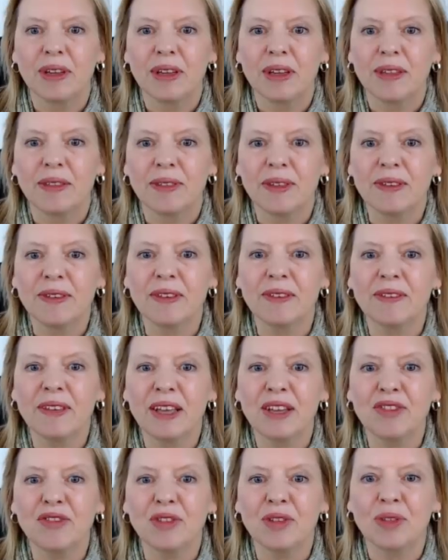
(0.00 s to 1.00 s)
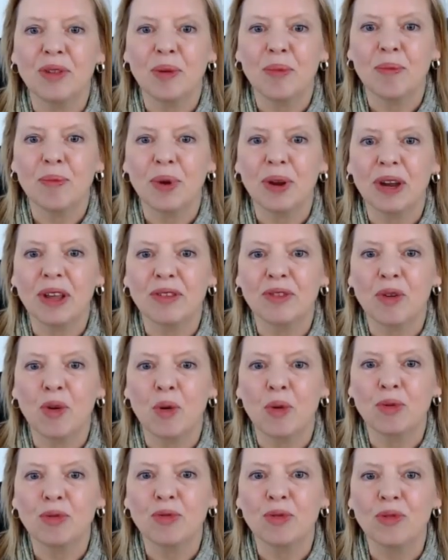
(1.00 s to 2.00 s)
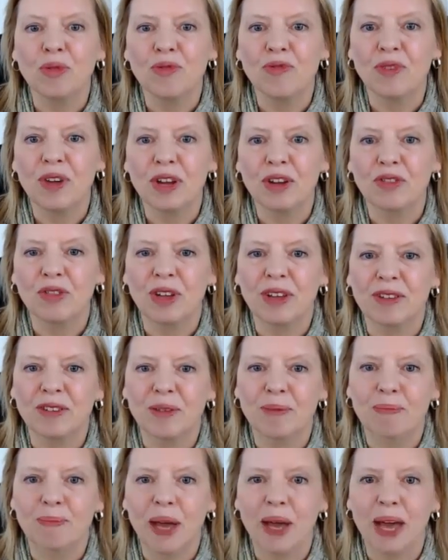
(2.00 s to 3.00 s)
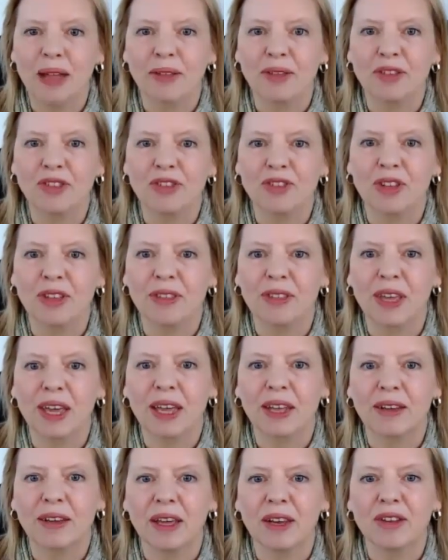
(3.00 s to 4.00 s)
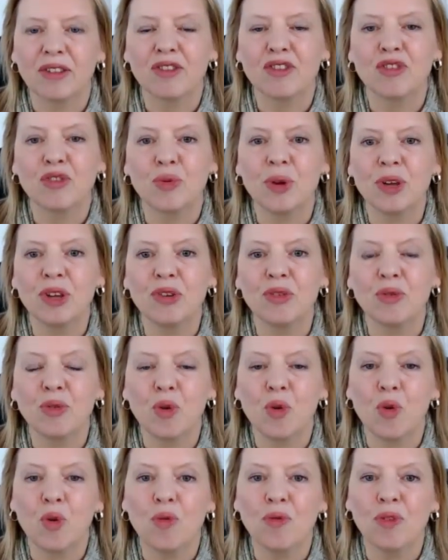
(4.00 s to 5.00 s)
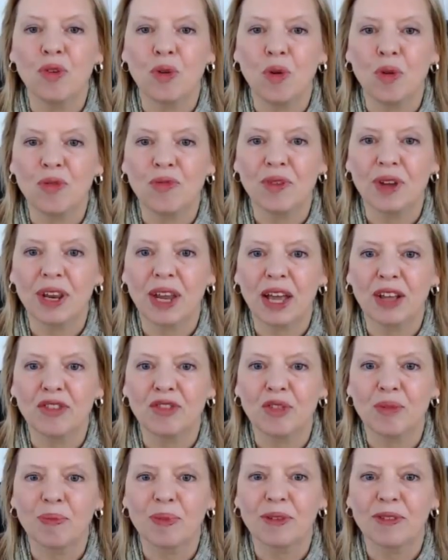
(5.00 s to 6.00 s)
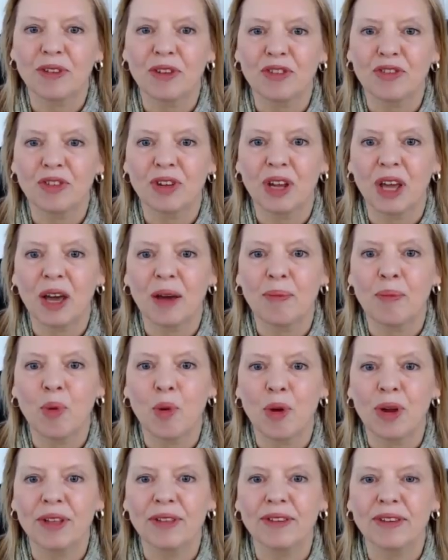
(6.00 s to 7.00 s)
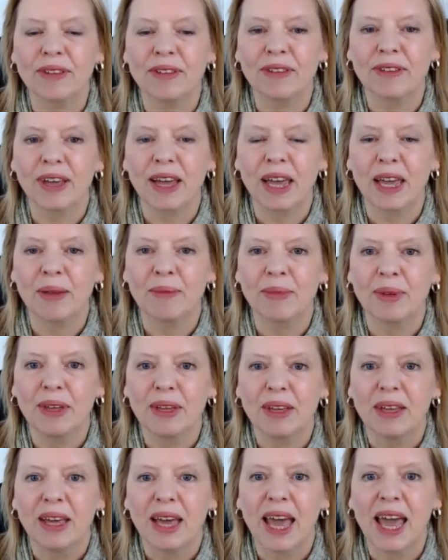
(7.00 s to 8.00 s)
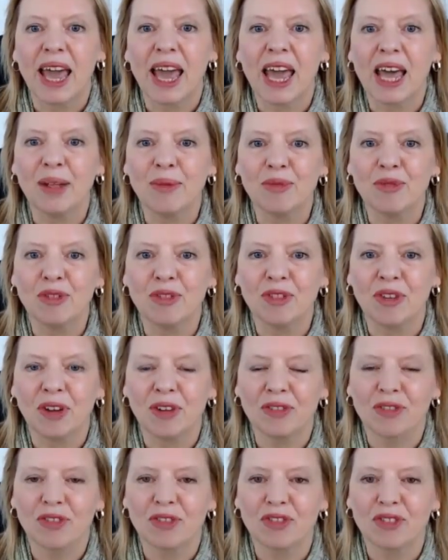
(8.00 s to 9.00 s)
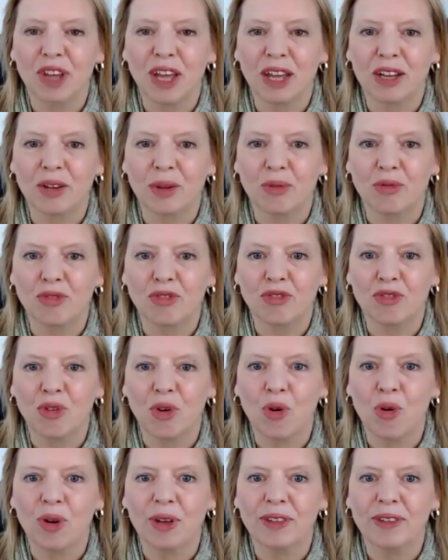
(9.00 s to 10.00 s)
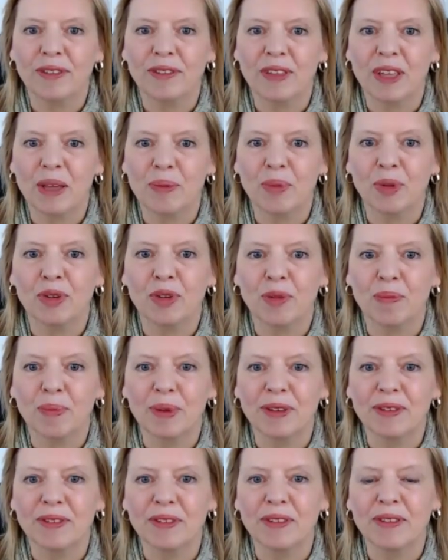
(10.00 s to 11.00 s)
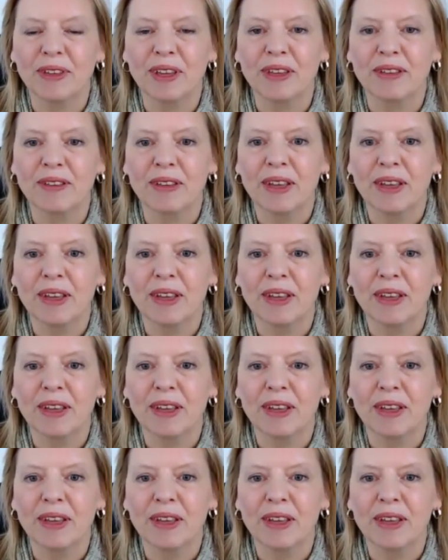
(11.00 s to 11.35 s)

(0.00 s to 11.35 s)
This essential number is also referred to as the balance sheet then, and it's showing your overall financial position at a point in time. It helps you to understand how strong and stable your business is,